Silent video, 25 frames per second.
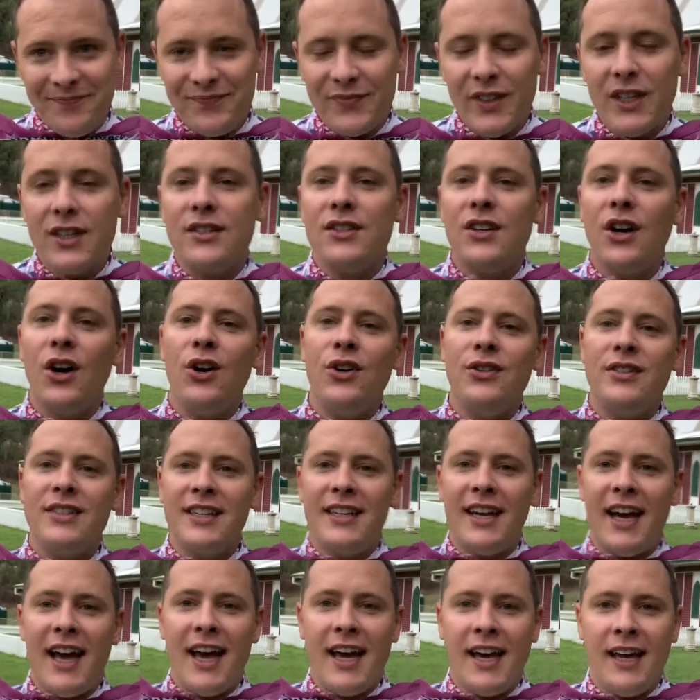So
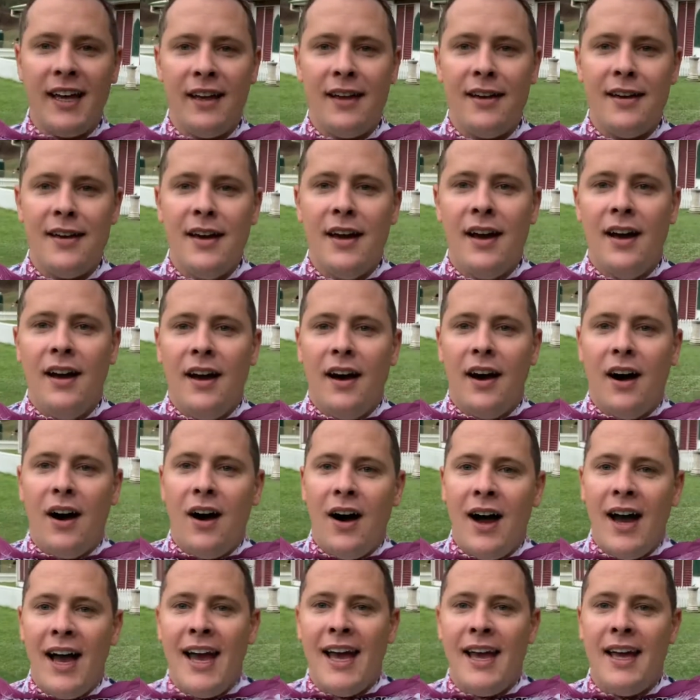today,
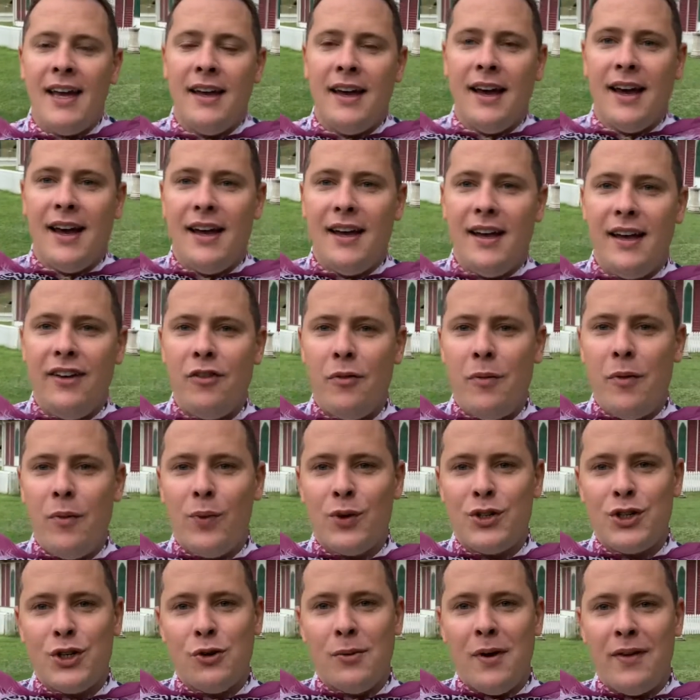if you've been
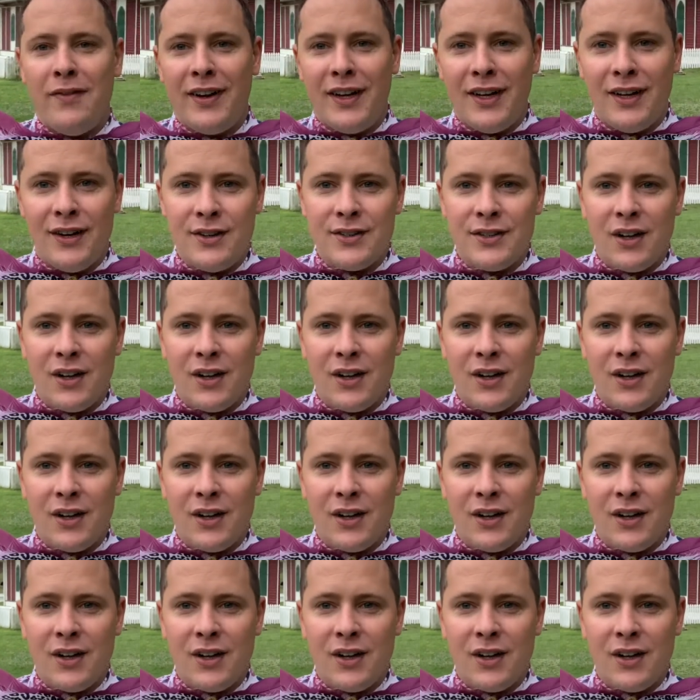watching all my videos,